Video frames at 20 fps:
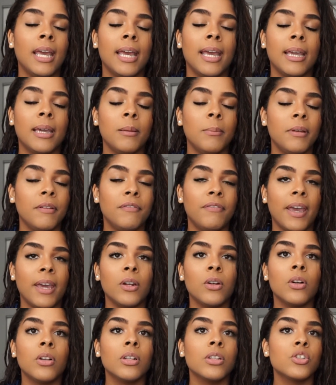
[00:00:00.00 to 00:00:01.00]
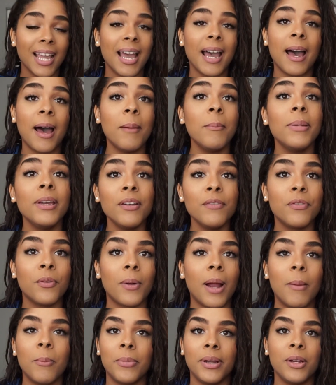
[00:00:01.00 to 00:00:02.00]
it can be fatal. I'm being
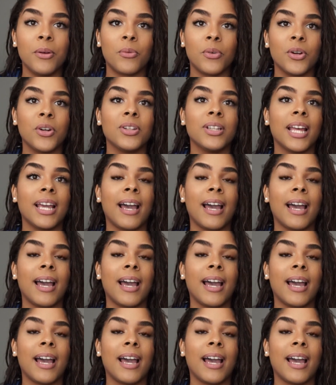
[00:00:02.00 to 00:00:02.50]
real.